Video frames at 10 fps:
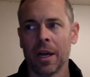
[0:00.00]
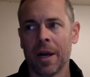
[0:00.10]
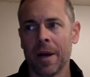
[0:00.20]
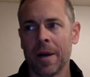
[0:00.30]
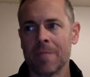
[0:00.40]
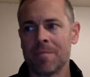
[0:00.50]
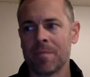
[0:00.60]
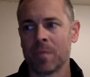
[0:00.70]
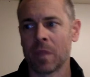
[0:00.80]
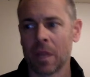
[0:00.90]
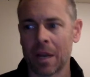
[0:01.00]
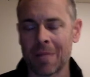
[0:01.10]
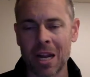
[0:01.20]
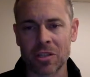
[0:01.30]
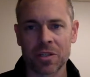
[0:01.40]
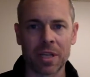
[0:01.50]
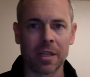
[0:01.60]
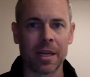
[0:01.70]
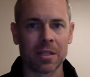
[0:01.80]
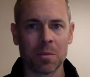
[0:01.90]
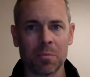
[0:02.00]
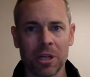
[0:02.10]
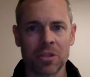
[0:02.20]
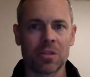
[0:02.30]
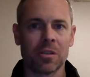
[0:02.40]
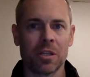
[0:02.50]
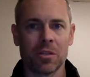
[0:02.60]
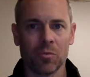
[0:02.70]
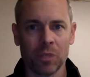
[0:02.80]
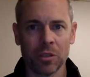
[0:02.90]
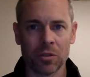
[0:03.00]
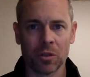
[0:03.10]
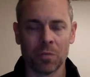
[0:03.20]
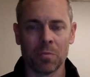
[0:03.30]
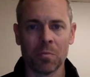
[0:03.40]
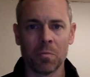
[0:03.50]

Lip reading: And I'm not just saying that as a pitch as a realtor,